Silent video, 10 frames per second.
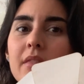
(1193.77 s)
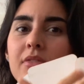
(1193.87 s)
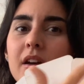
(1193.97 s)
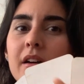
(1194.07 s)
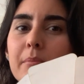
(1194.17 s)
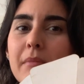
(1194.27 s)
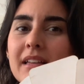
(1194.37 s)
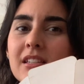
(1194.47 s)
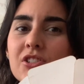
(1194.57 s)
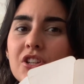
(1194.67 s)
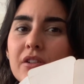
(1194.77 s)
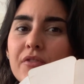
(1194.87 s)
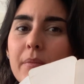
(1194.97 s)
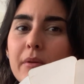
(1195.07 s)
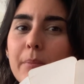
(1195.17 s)
the message here
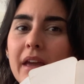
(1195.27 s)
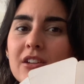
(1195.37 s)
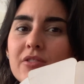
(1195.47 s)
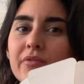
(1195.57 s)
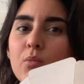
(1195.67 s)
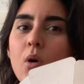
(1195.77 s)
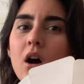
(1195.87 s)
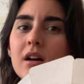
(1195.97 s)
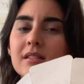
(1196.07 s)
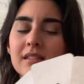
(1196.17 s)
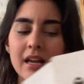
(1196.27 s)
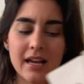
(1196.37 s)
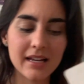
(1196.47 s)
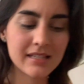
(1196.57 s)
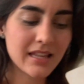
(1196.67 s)
from the Page of Wands
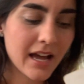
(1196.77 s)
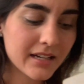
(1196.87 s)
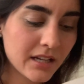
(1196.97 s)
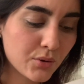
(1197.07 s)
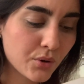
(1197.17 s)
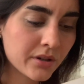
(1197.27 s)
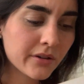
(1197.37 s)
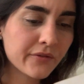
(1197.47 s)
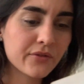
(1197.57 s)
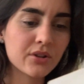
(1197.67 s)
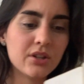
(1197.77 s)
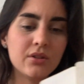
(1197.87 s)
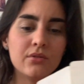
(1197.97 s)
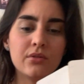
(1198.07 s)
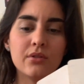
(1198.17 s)
is that in order for
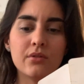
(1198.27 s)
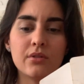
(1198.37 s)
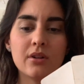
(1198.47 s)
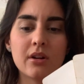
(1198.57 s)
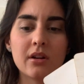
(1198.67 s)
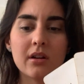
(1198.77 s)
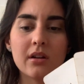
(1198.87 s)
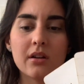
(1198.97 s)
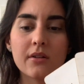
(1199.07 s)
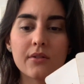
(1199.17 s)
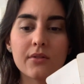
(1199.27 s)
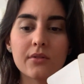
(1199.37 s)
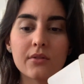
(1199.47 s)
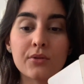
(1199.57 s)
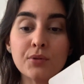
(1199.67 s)
you to,
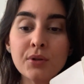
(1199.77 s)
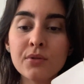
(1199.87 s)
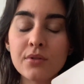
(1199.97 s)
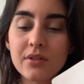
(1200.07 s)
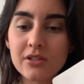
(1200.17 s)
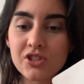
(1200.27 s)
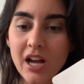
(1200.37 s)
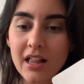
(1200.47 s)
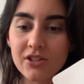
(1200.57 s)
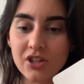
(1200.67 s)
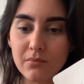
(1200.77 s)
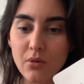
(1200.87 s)
through the challenging